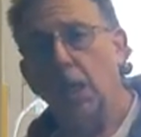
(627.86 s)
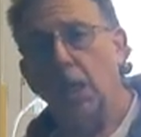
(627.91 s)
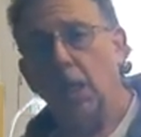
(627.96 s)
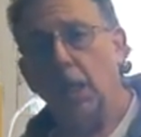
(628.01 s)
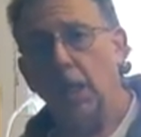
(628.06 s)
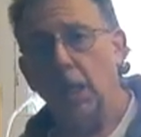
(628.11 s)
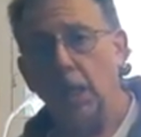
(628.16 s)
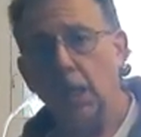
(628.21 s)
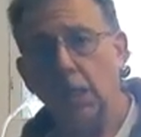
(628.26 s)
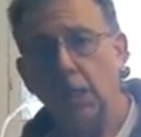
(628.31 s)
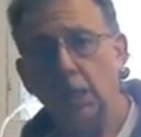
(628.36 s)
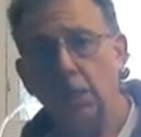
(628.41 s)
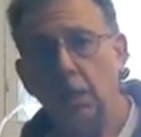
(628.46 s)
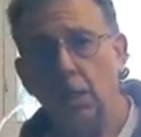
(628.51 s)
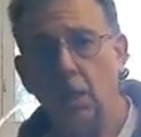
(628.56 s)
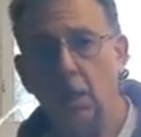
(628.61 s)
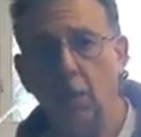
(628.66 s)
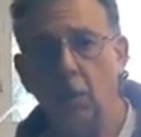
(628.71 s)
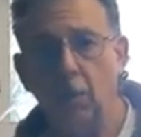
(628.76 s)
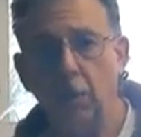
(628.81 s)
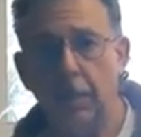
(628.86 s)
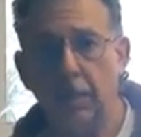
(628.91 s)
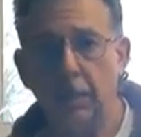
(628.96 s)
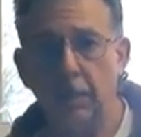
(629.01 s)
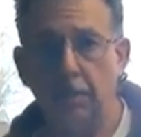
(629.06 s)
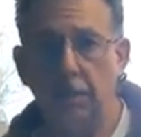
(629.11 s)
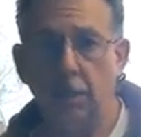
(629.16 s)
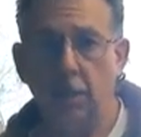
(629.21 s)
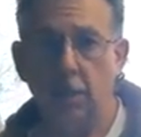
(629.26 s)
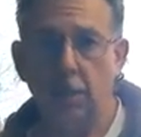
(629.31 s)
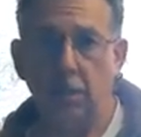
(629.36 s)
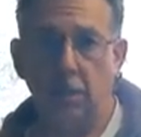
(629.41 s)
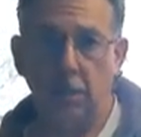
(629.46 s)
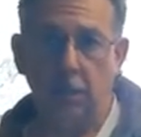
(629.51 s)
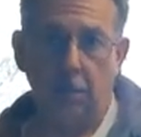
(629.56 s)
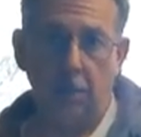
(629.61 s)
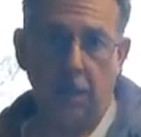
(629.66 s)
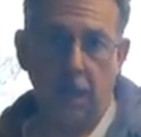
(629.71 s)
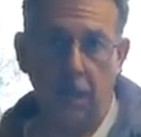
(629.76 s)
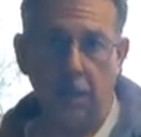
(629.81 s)
yeah, you know, we
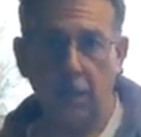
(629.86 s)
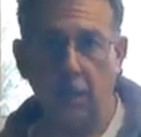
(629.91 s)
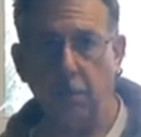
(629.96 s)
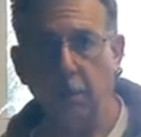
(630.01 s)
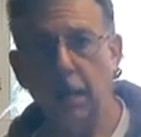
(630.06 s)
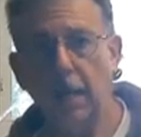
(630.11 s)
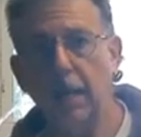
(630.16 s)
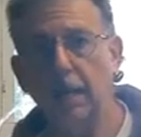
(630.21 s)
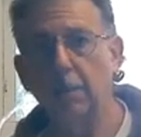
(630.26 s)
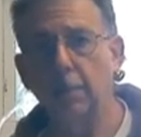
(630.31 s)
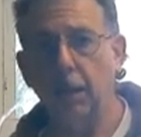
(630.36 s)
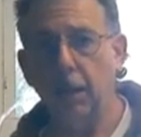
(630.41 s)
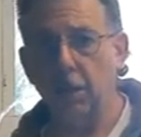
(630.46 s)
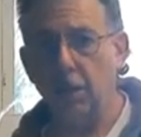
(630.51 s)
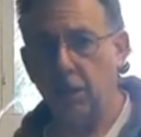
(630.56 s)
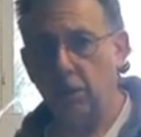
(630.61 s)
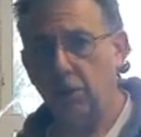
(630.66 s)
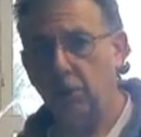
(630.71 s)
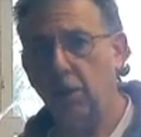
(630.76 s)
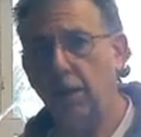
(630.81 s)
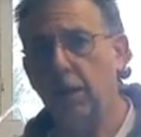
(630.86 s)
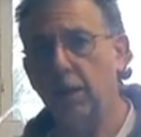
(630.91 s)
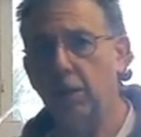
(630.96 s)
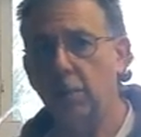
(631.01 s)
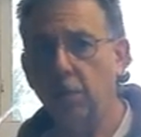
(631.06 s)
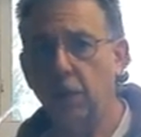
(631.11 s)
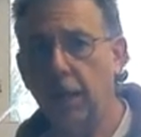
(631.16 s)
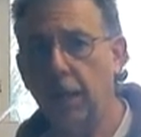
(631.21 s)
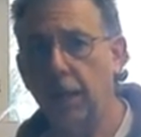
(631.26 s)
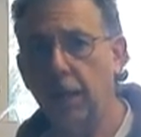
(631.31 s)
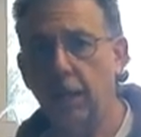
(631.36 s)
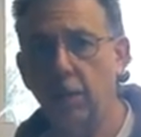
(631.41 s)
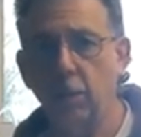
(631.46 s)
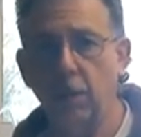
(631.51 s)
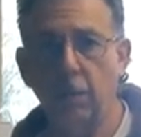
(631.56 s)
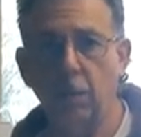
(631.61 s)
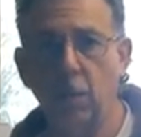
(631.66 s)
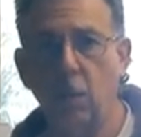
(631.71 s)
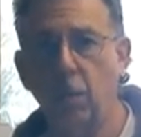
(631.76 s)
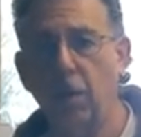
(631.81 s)
just got the blackberries transplanted.
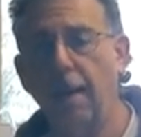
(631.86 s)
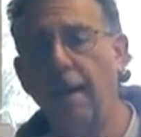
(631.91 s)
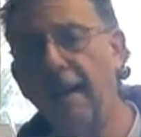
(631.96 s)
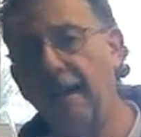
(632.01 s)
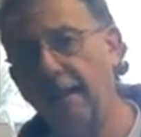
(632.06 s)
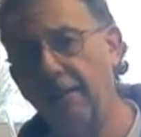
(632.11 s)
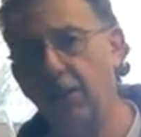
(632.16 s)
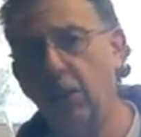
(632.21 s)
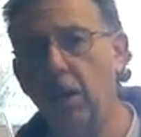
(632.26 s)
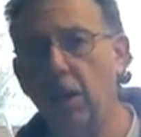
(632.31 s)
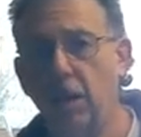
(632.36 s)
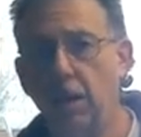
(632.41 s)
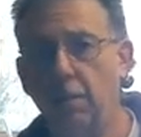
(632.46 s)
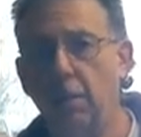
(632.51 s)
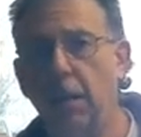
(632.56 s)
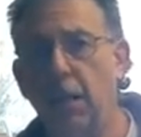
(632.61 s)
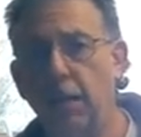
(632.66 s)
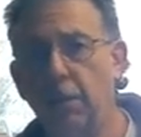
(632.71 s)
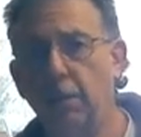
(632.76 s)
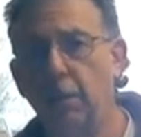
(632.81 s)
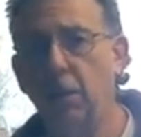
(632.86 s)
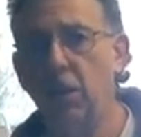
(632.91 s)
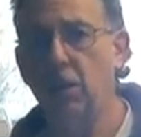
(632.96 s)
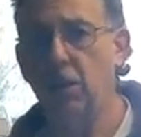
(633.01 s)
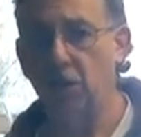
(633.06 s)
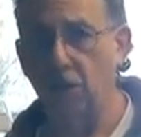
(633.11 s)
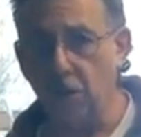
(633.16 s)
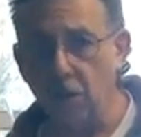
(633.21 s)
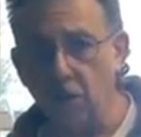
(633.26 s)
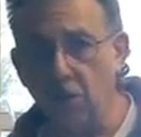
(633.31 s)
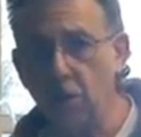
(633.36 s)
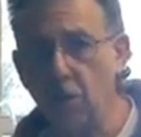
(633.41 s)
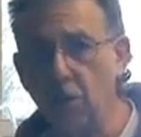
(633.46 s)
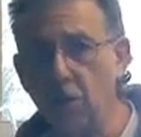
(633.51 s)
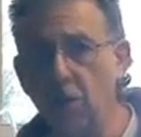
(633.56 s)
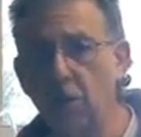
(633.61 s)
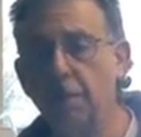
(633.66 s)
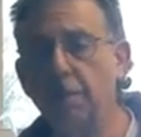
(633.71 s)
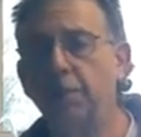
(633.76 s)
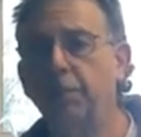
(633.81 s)
We won't have a lot of blackberries this
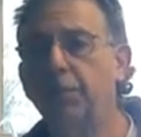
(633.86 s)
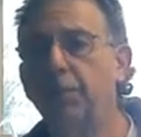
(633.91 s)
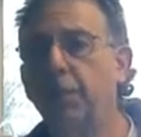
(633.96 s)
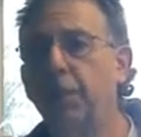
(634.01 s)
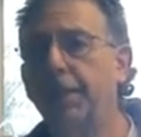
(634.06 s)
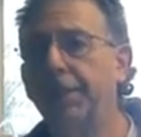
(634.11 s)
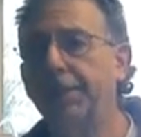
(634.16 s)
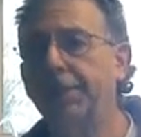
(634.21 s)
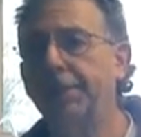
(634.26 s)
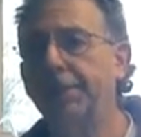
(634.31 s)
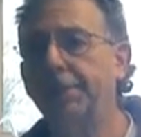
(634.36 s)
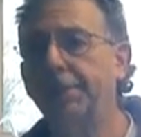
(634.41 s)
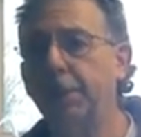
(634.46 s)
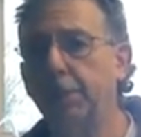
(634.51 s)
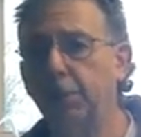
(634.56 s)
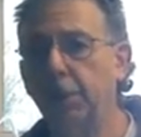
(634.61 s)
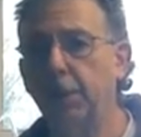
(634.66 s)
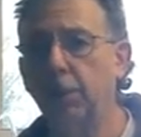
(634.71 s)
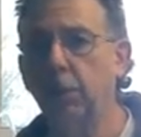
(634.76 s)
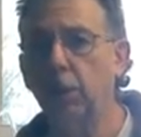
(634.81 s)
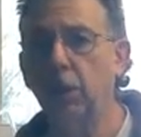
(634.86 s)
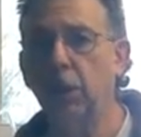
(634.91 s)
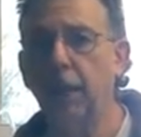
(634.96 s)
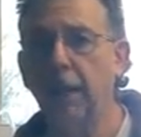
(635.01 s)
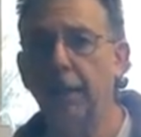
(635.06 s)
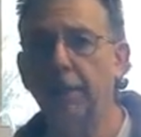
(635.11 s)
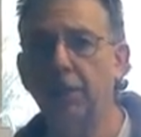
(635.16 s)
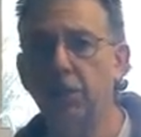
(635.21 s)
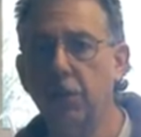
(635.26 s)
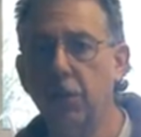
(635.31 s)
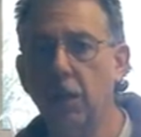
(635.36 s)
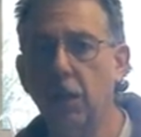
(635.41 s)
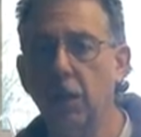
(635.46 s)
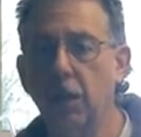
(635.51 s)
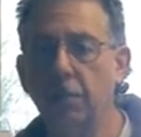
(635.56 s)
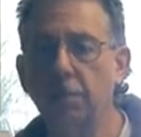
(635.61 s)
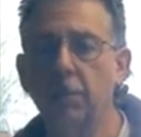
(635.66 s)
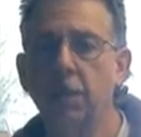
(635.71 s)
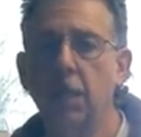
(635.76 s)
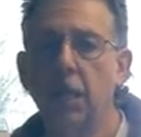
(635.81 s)
year, um, but we will have
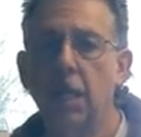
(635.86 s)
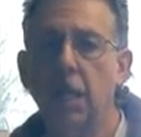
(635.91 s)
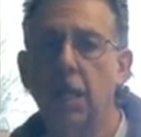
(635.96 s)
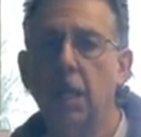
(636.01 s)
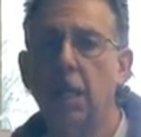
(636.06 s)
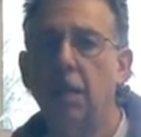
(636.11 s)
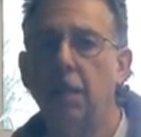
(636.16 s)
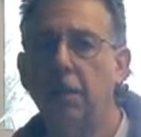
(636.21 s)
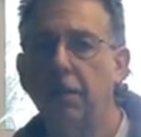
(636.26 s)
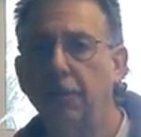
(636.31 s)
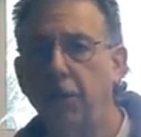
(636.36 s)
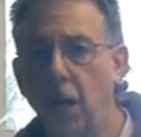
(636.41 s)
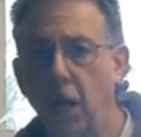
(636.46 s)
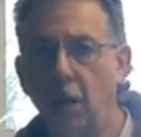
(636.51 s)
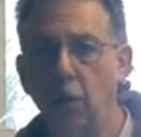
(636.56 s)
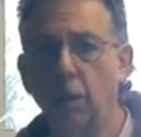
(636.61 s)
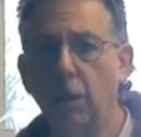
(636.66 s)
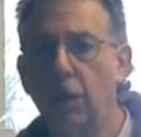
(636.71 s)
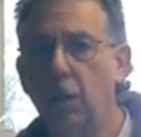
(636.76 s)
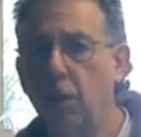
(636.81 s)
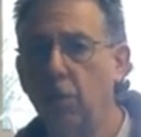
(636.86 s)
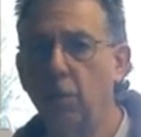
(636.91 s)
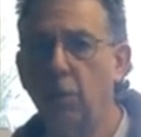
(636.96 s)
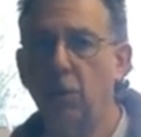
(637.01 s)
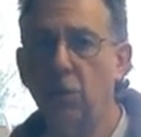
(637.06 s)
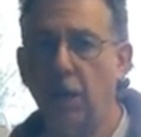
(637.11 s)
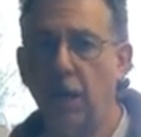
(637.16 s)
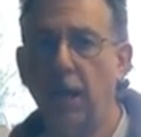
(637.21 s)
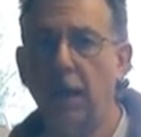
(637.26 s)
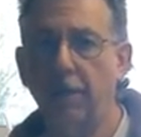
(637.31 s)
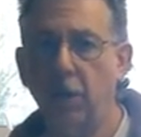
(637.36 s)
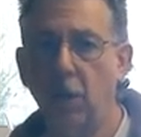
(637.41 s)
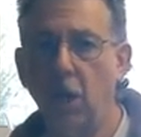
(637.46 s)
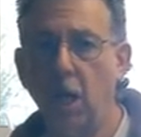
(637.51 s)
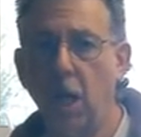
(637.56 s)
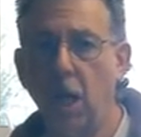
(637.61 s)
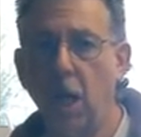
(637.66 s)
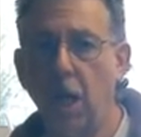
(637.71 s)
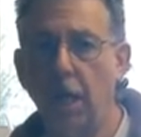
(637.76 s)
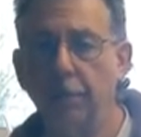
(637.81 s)
some. The following year, we should have a
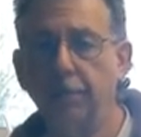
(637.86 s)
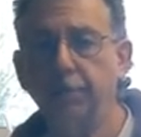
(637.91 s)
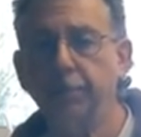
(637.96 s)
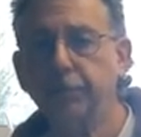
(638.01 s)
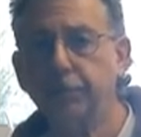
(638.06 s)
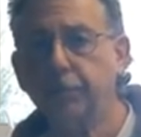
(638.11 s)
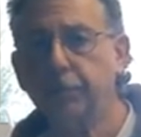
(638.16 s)
lot.